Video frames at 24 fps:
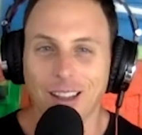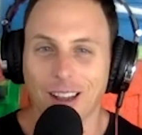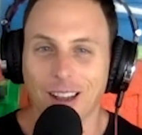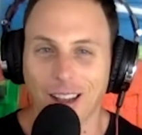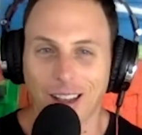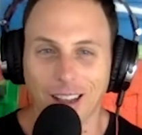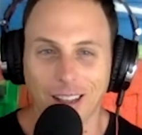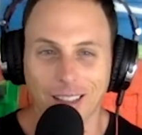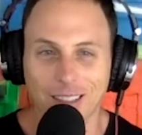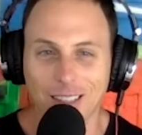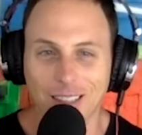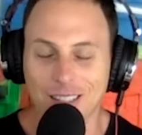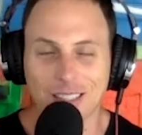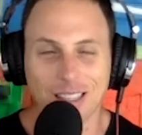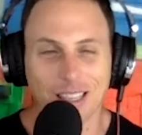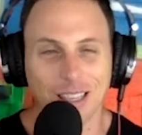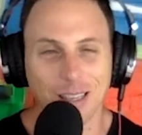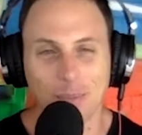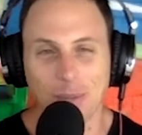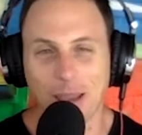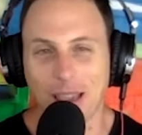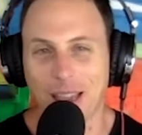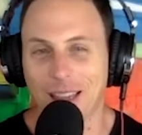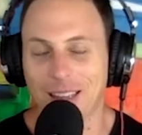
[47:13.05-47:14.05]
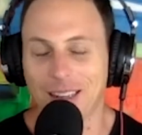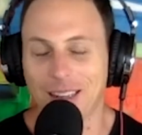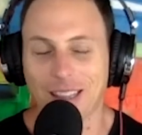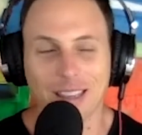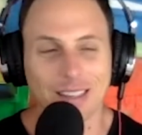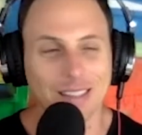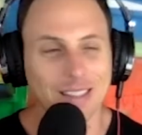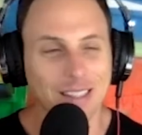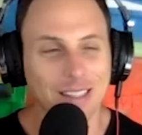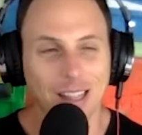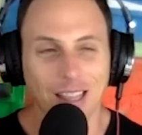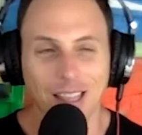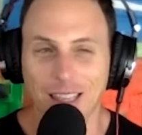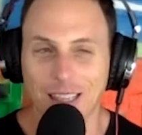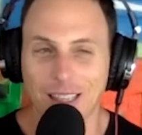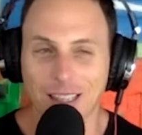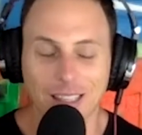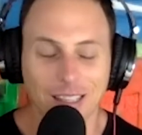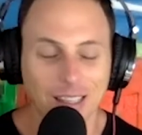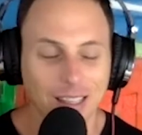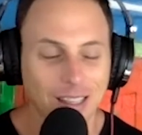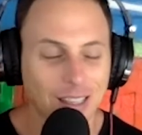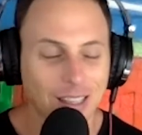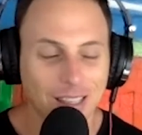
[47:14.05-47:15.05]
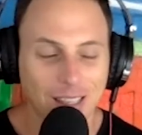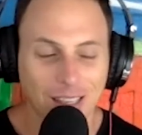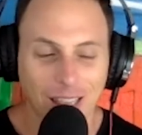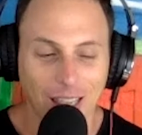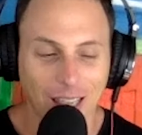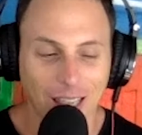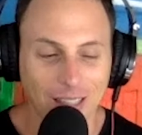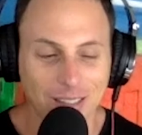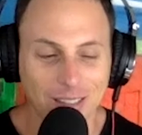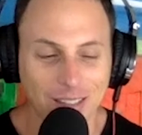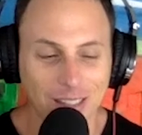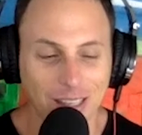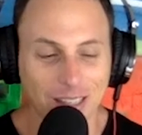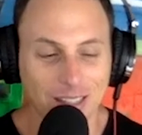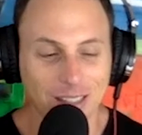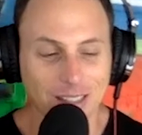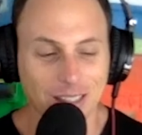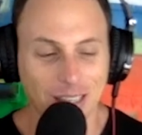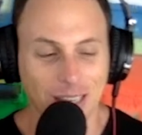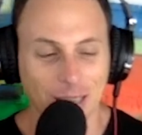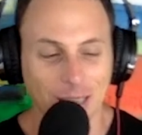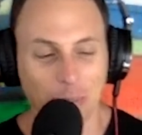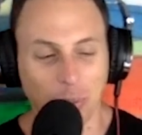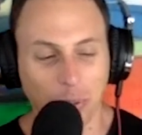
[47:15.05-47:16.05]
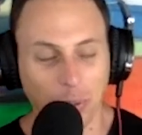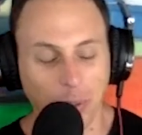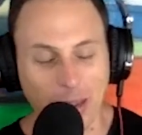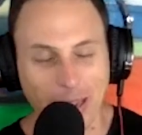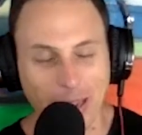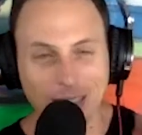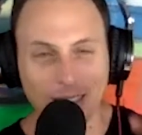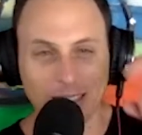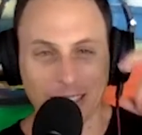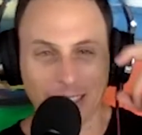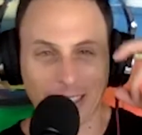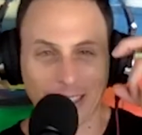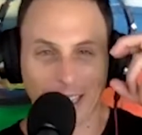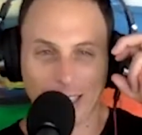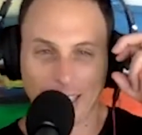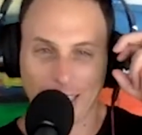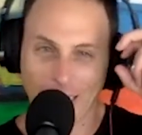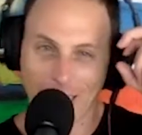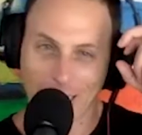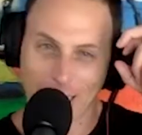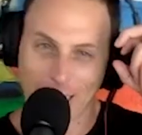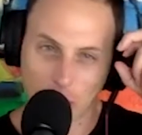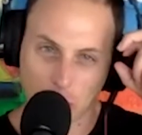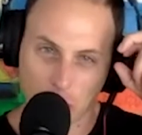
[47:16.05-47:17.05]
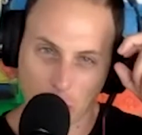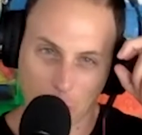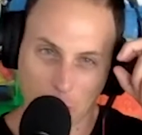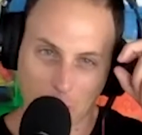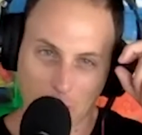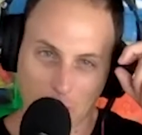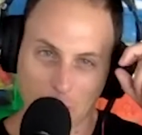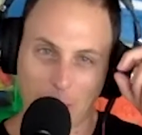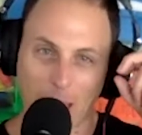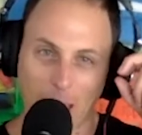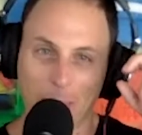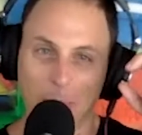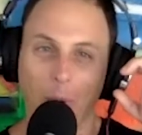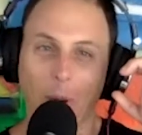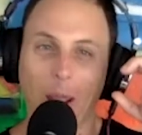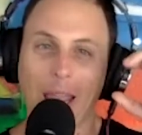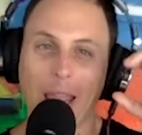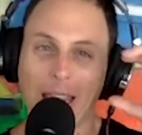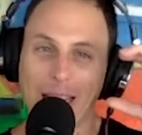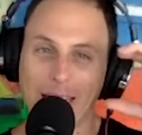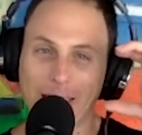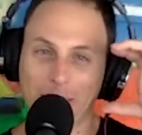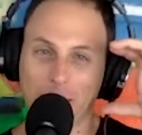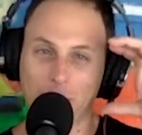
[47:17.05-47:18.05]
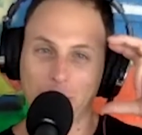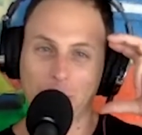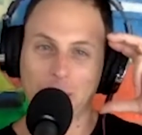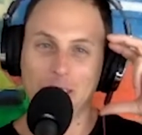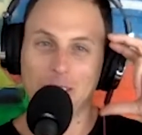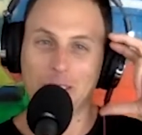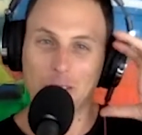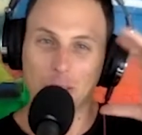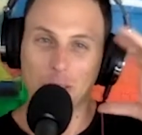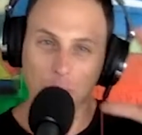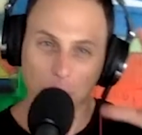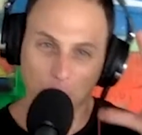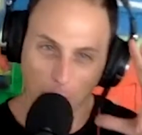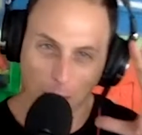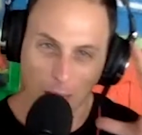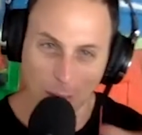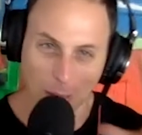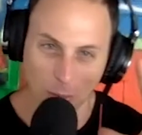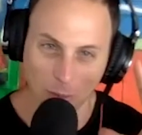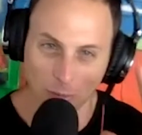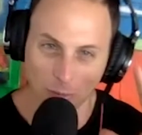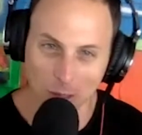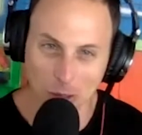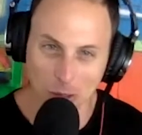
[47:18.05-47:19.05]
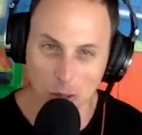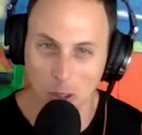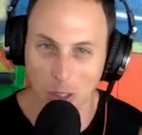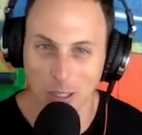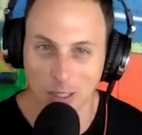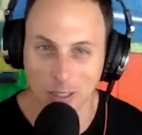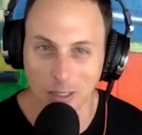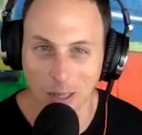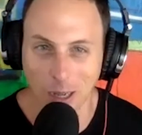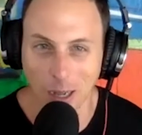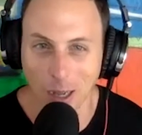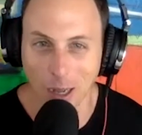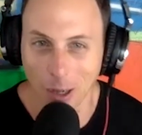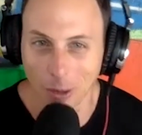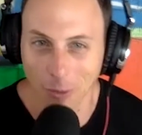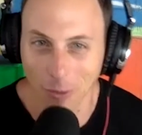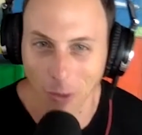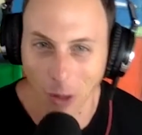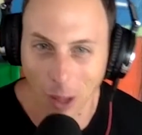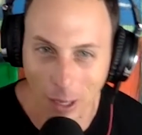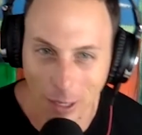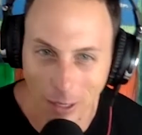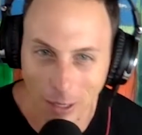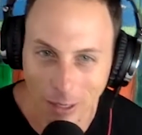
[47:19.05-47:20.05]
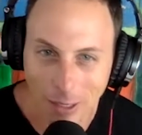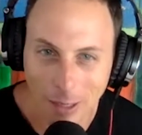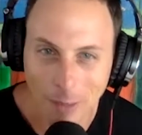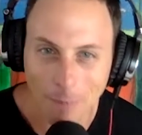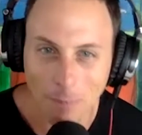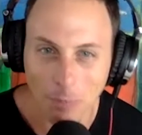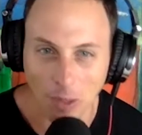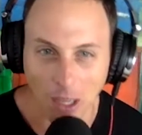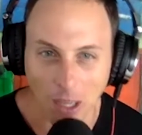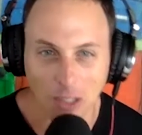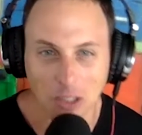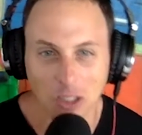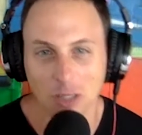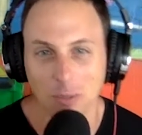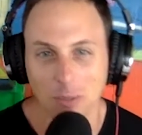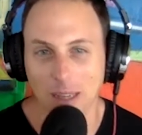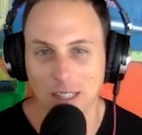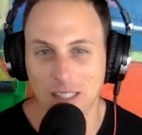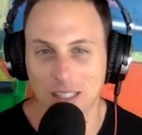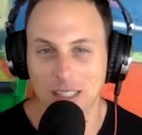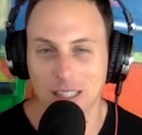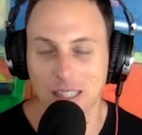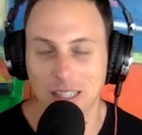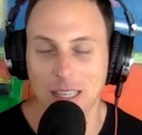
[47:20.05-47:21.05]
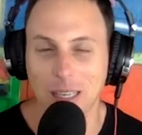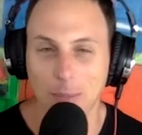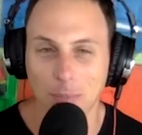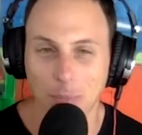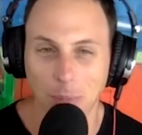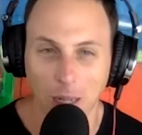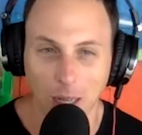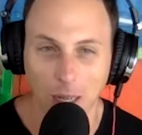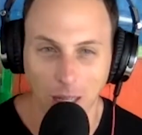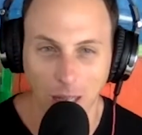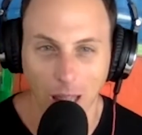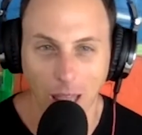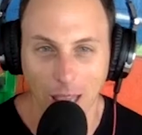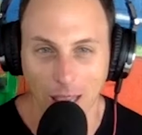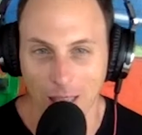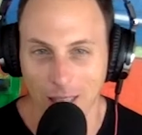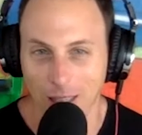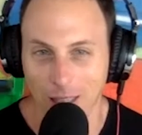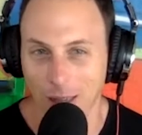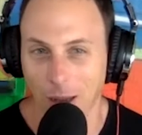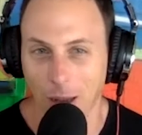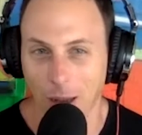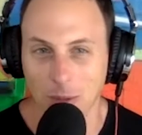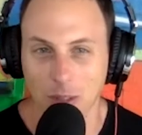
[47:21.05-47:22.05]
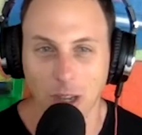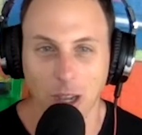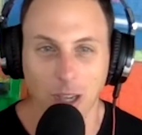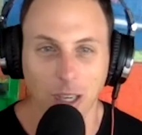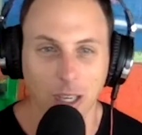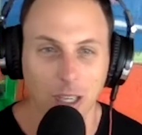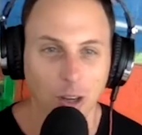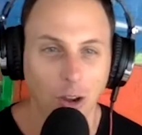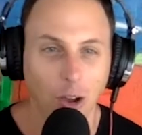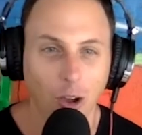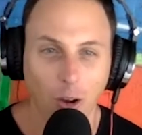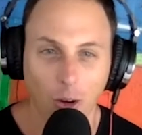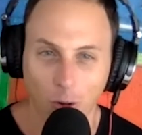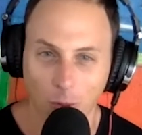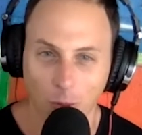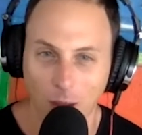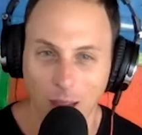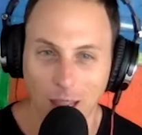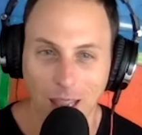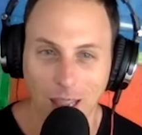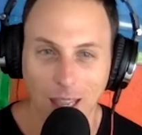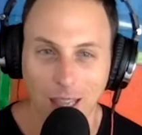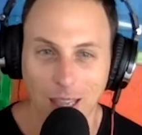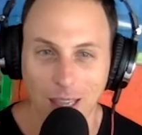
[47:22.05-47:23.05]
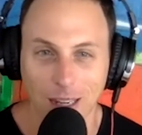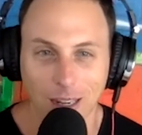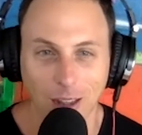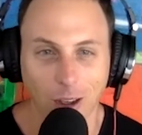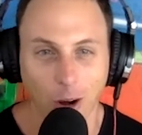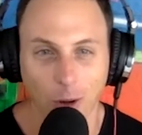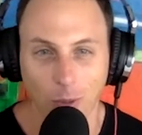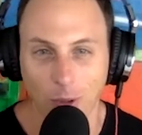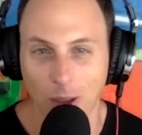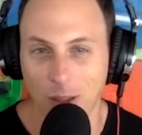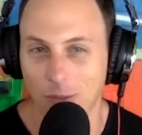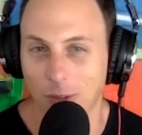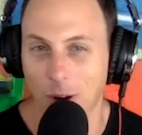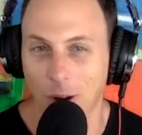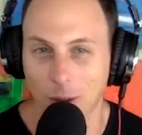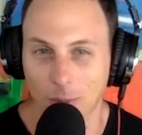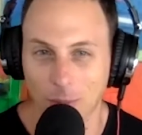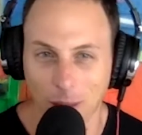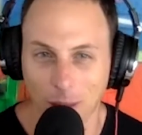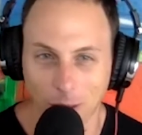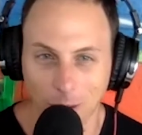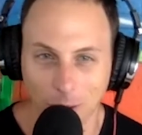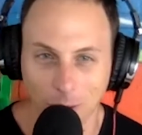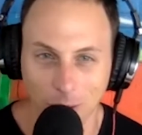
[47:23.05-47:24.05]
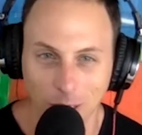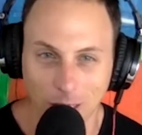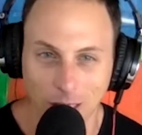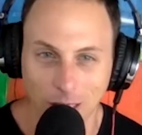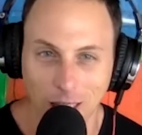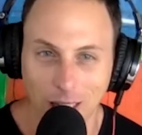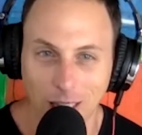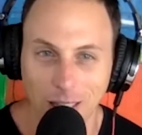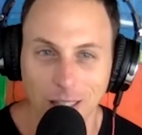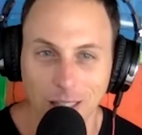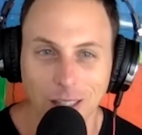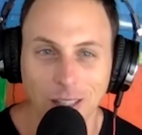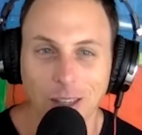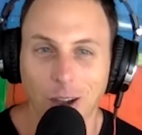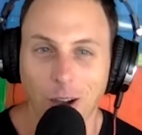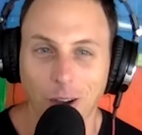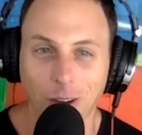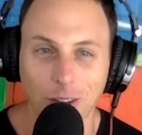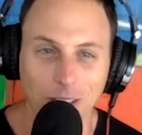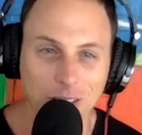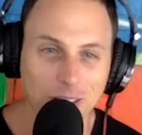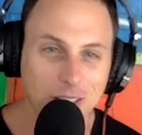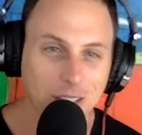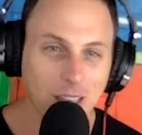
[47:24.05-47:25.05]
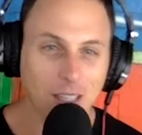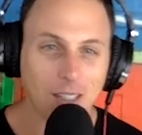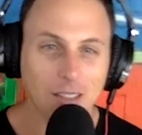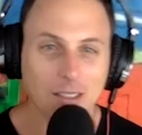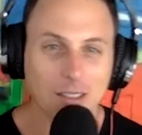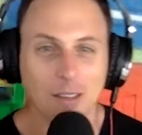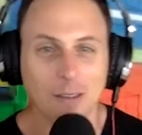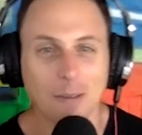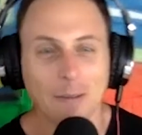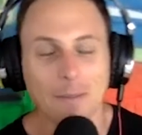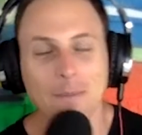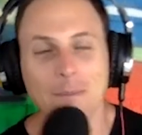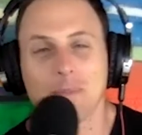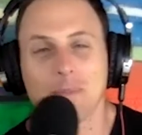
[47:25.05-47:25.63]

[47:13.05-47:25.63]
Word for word: Uh, this thing, man, has like it's it's implanted like a chip in my brain to be super hyper vigilant of like not sure. just my sleep, but like I'm talking heart rate, heart okay. rate variability, all these things.